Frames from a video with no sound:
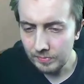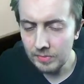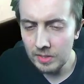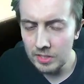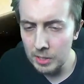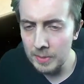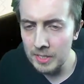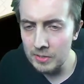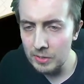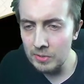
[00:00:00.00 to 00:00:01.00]
So I've
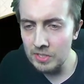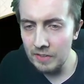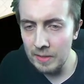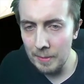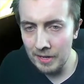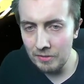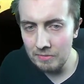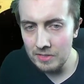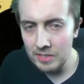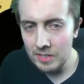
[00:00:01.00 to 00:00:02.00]
been doing stuff in the
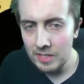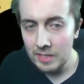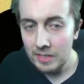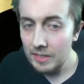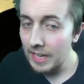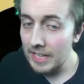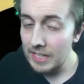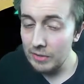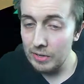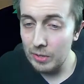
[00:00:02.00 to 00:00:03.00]
background.
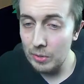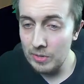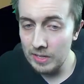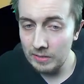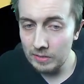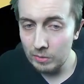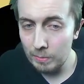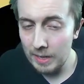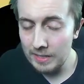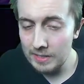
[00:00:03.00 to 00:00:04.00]
83 Acuna, not
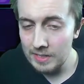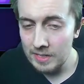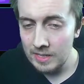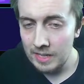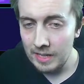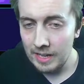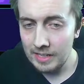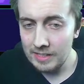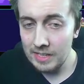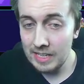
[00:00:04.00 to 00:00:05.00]
bad
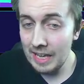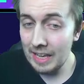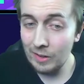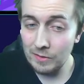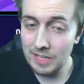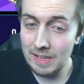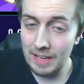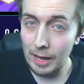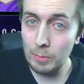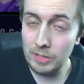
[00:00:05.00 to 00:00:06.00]
and uh, yeah, obviously
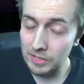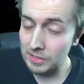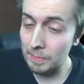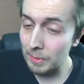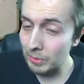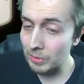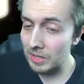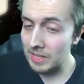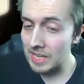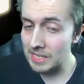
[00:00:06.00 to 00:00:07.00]
helped us build
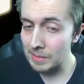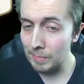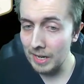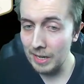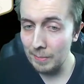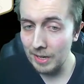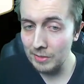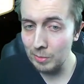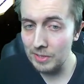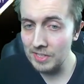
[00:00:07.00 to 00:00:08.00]
these player picks.
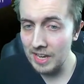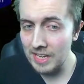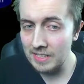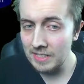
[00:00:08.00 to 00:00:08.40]
What are we saying?